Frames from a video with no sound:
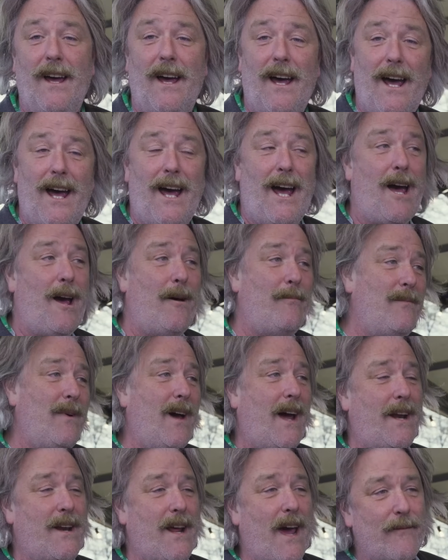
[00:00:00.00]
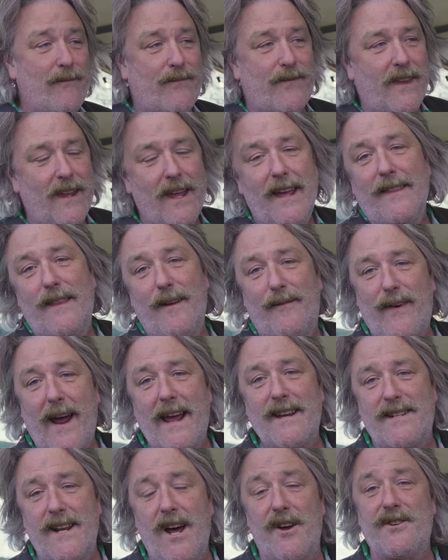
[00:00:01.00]
And the
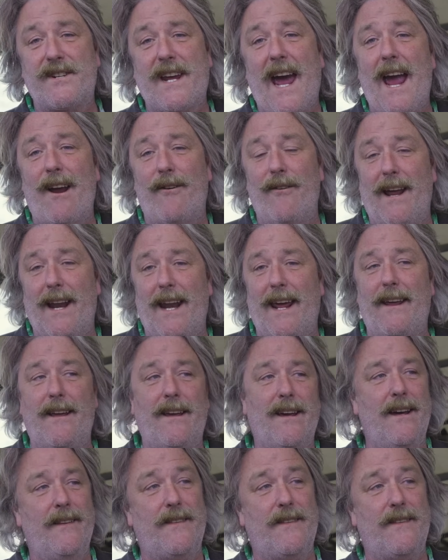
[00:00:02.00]
Frazer Nash gang, really,